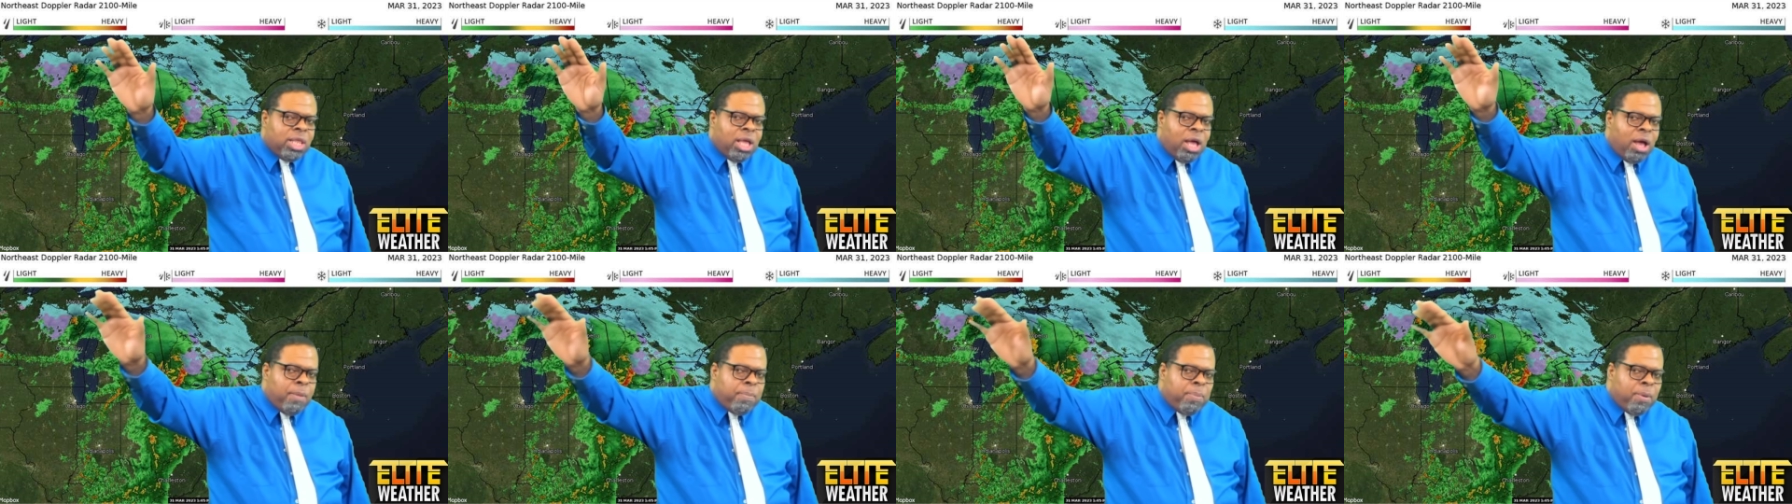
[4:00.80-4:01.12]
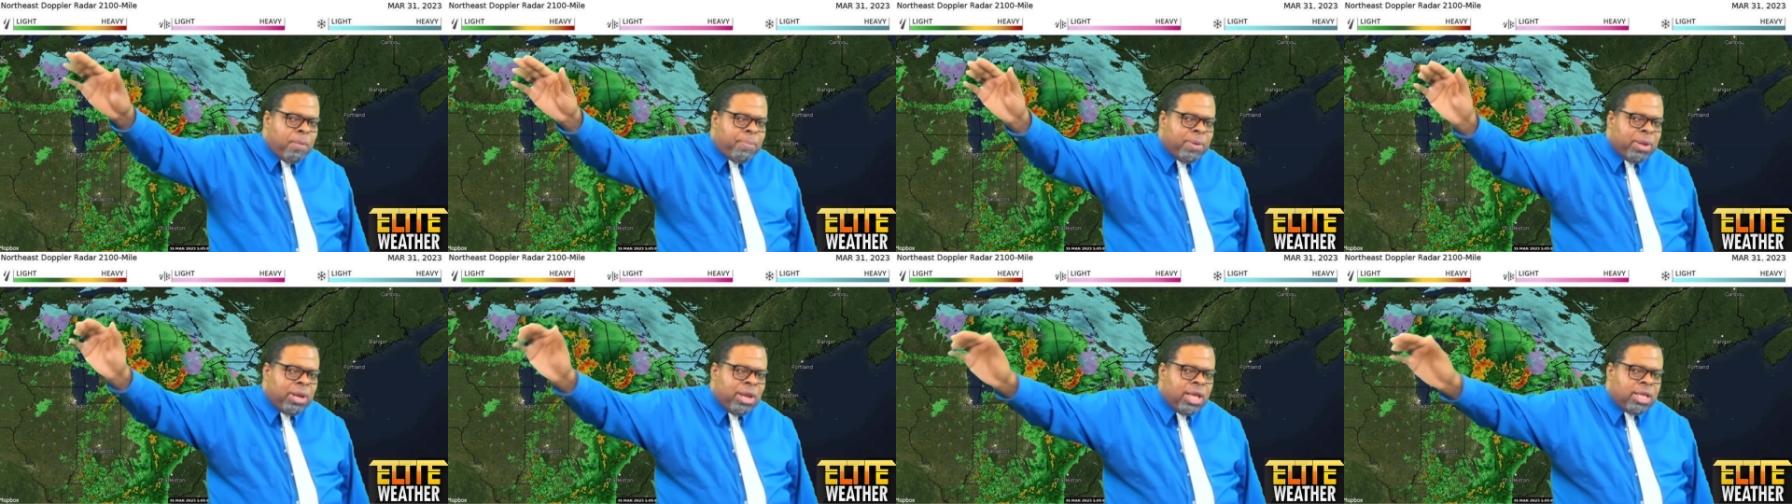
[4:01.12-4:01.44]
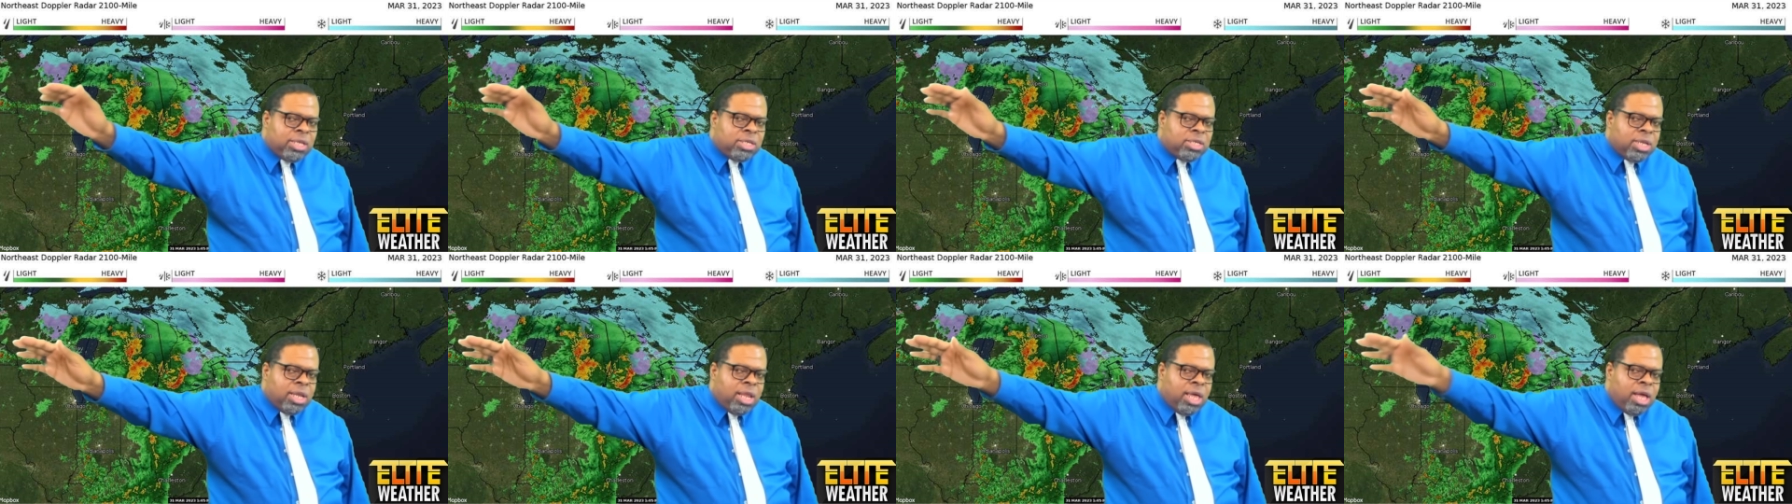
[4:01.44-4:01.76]
the Upper
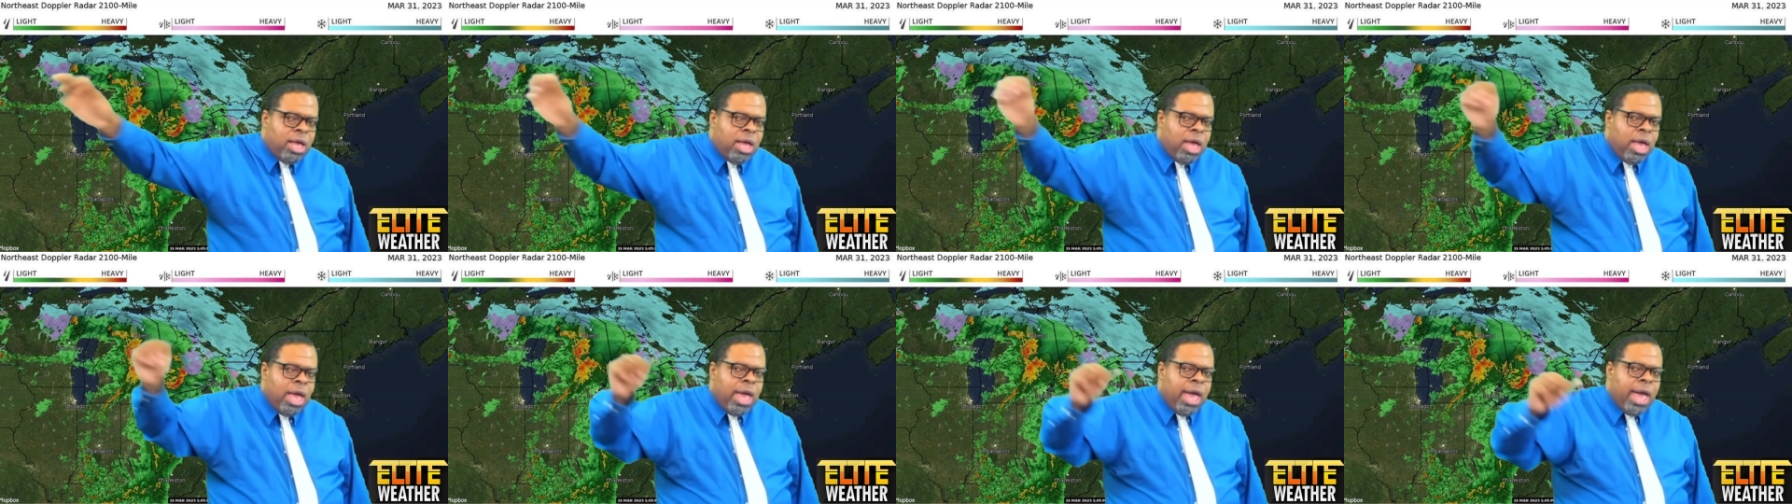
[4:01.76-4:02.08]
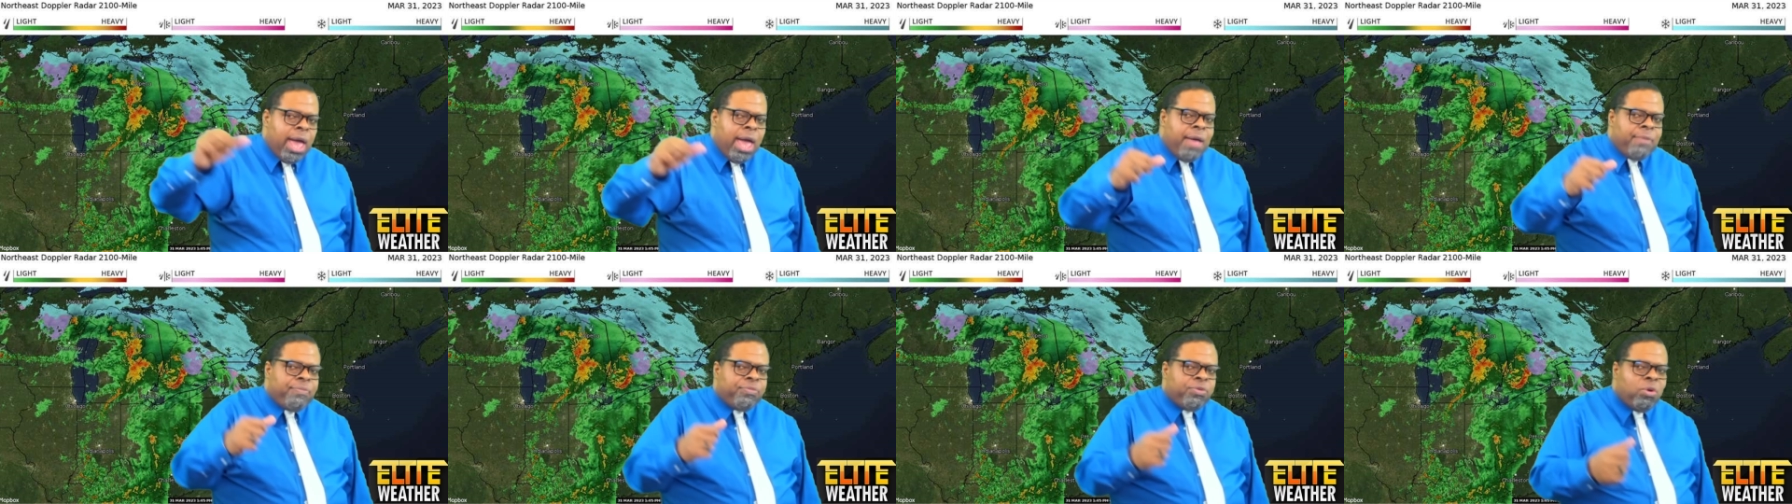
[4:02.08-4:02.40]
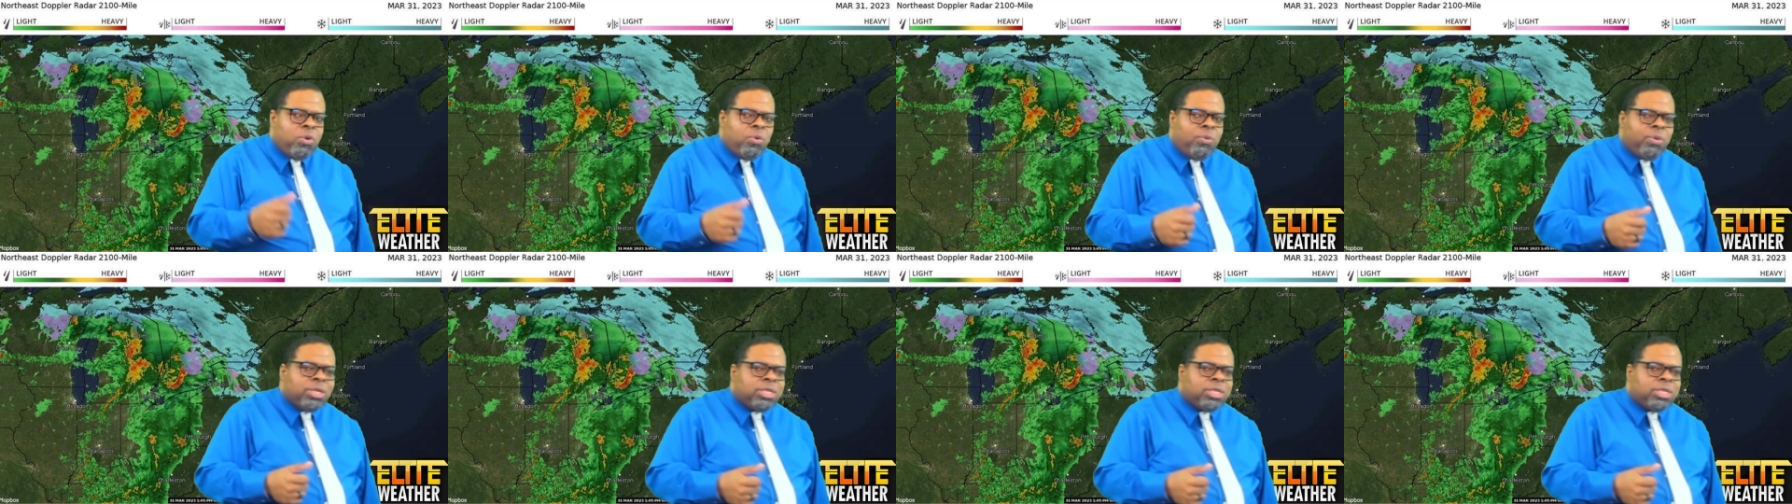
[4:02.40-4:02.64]
Peninsula, and through